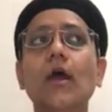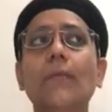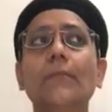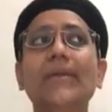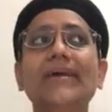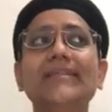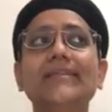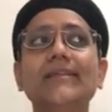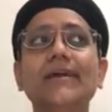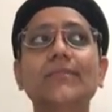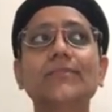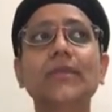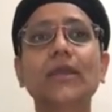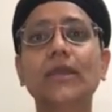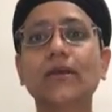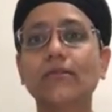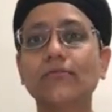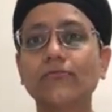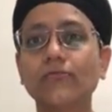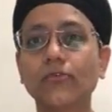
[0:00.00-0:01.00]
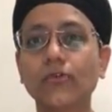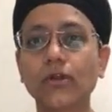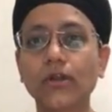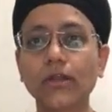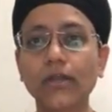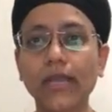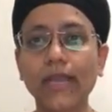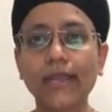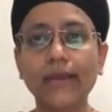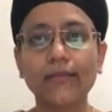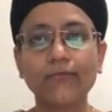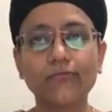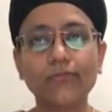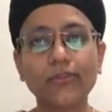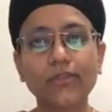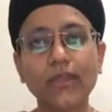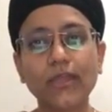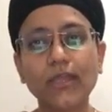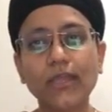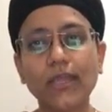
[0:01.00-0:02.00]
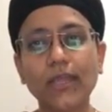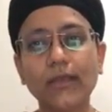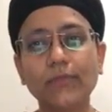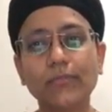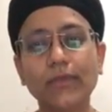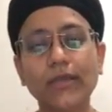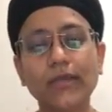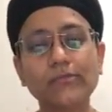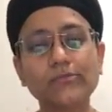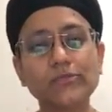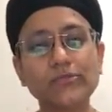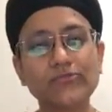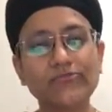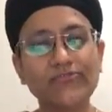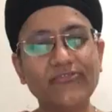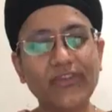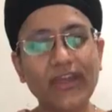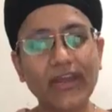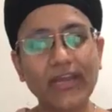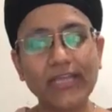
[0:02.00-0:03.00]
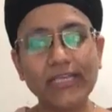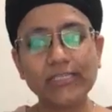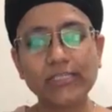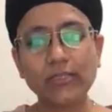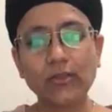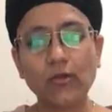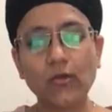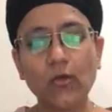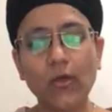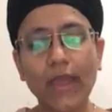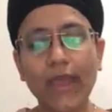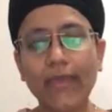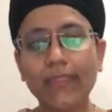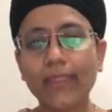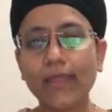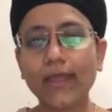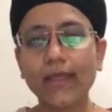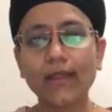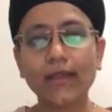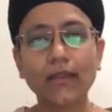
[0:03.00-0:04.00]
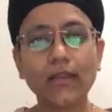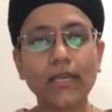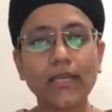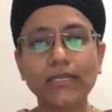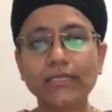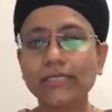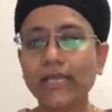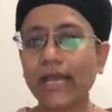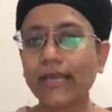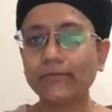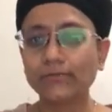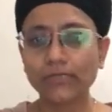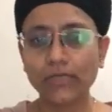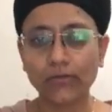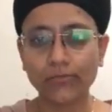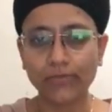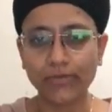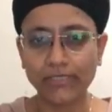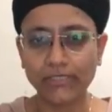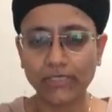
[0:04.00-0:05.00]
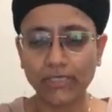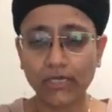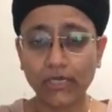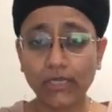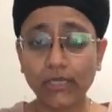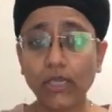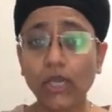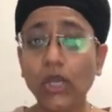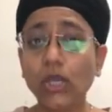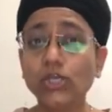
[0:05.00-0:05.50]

by the time they convert and everything, it becomes very slow and then it times out basically.